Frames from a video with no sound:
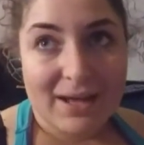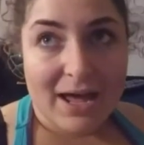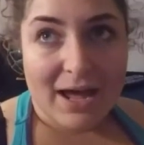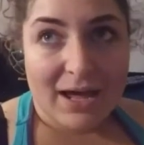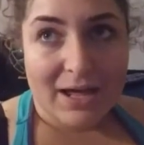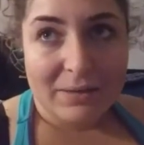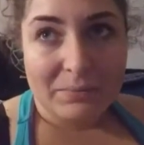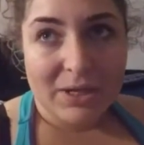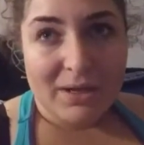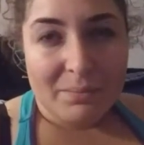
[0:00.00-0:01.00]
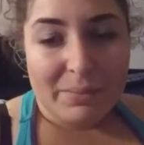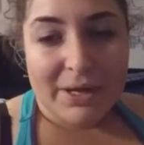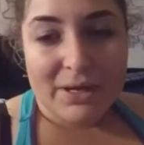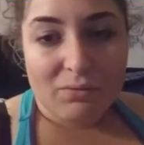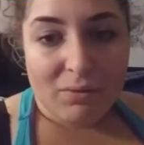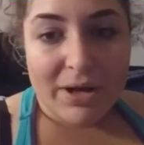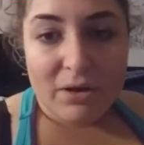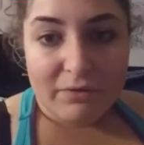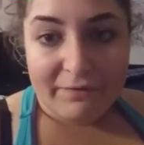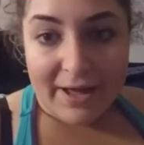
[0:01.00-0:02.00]
but what
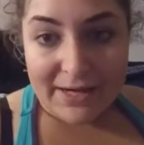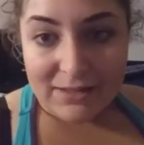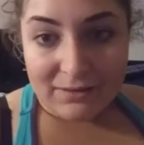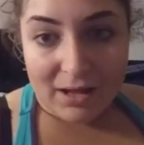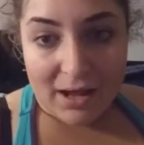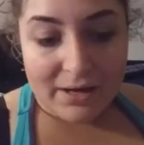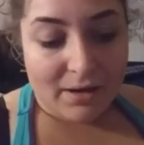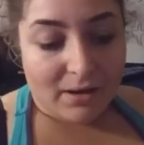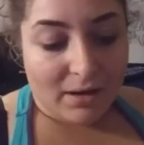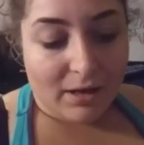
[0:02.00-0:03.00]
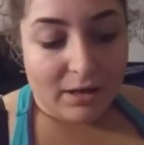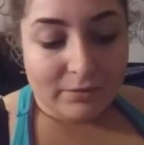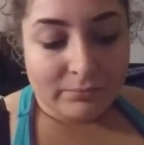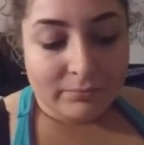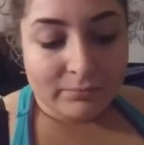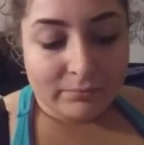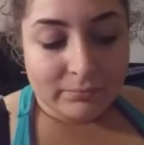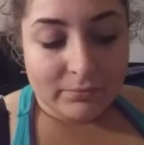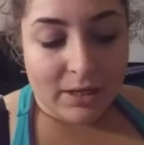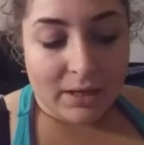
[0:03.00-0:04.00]
you'll find a lot
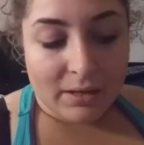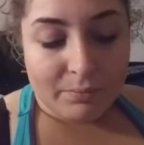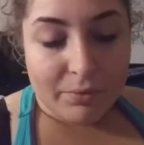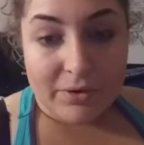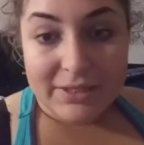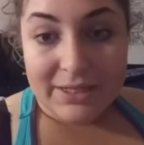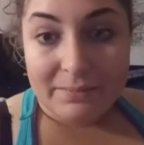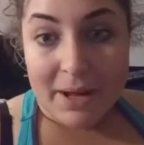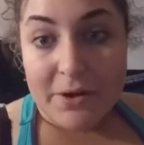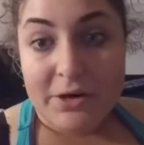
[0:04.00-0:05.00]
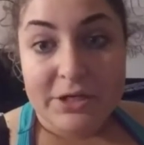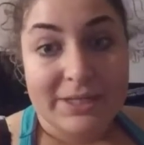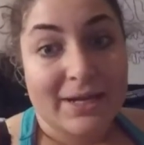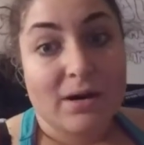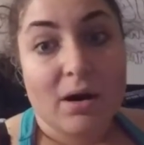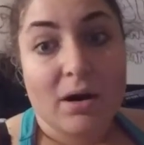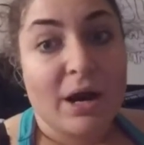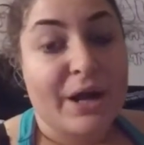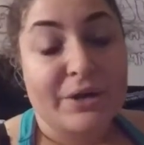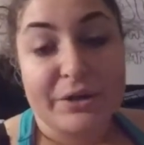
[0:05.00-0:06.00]
in protein powders that
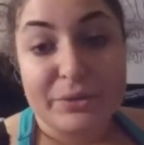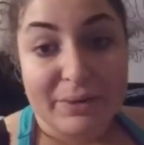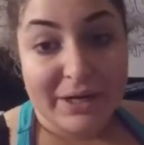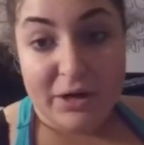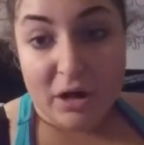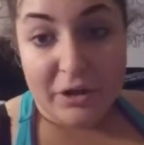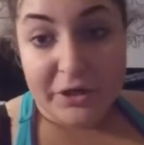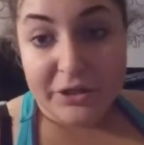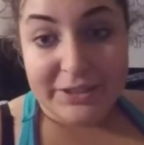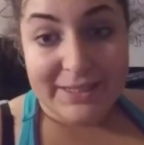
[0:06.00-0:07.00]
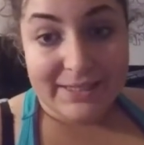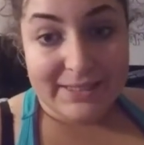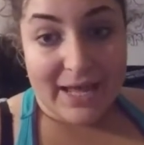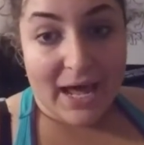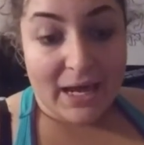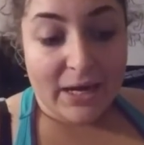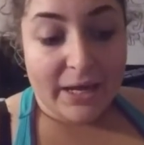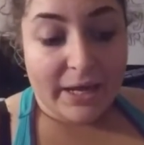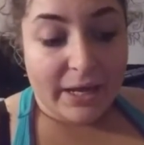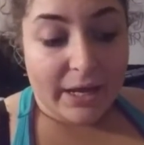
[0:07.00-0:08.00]
are under $20 is that
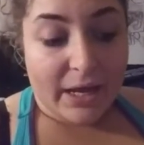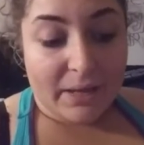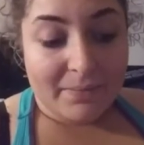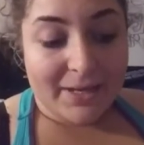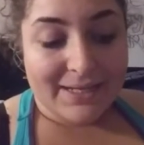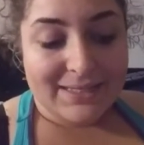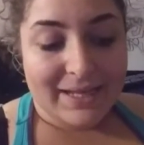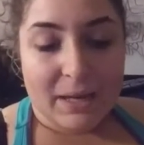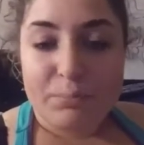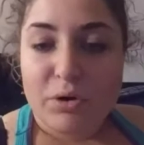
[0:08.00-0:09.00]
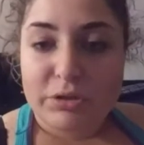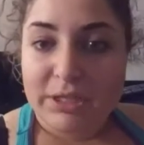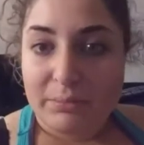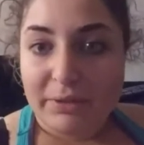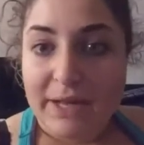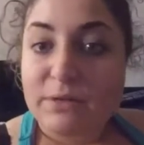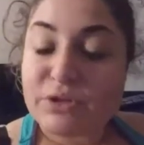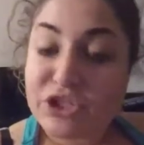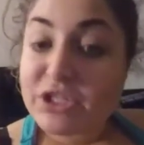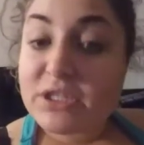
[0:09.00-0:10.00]
it's like a protein blend,
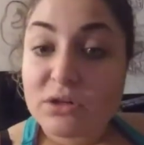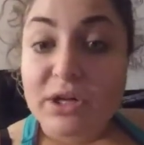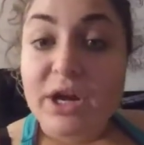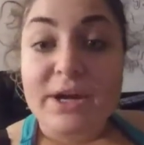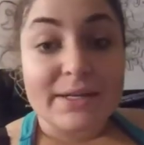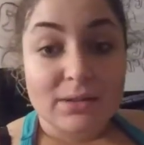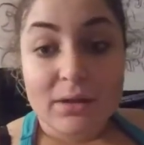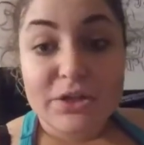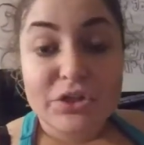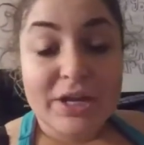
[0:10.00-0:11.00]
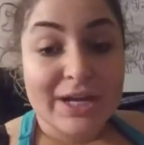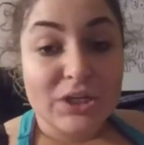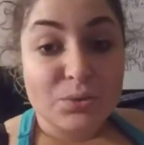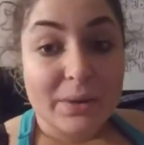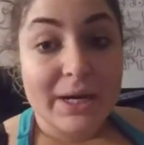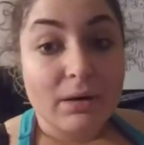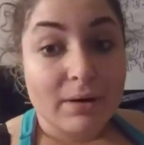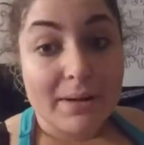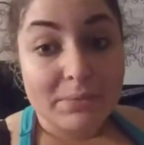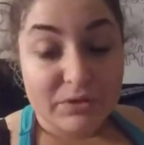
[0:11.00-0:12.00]
which is still good as long as you're getting 20
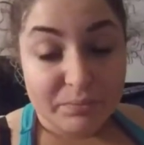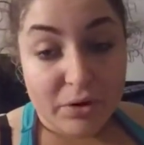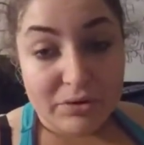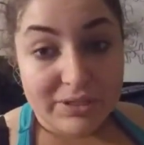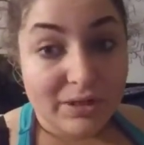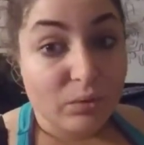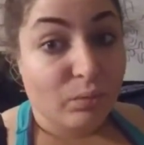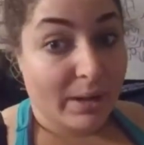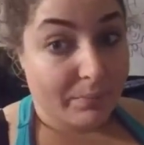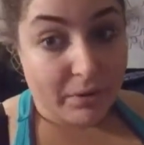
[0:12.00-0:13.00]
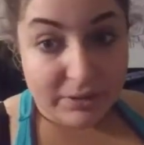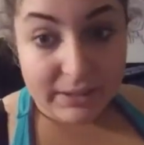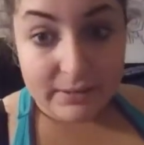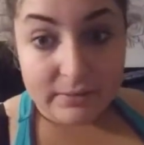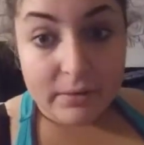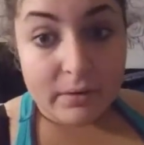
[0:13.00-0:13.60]
grams of protein, whey protein.